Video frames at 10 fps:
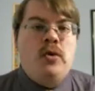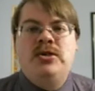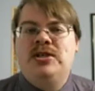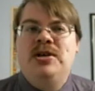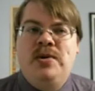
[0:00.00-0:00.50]

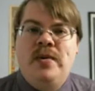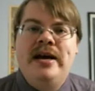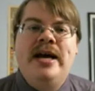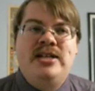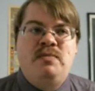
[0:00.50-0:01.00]
you
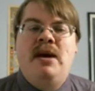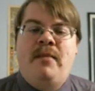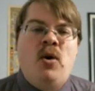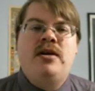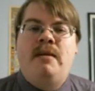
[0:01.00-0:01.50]
to be a
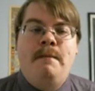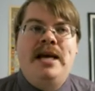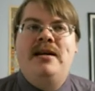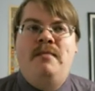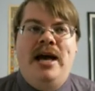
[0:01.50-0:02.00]
part of the
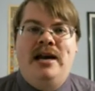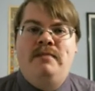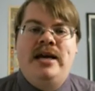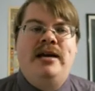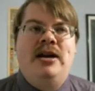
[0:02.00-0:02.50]
Minutemen and
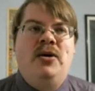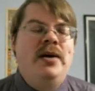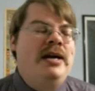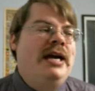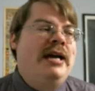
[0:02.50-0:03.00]
make, you know,
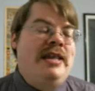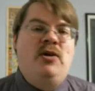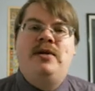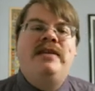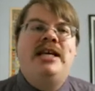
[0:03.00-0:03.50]
they
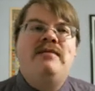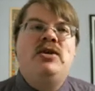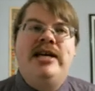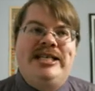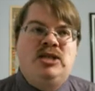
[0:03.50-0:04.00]
don't even give you
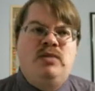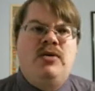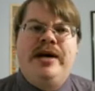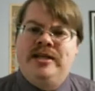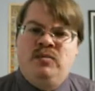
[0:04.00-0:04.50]
the
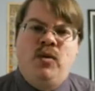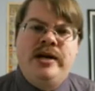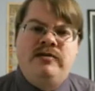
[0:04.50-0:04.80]
experience points from the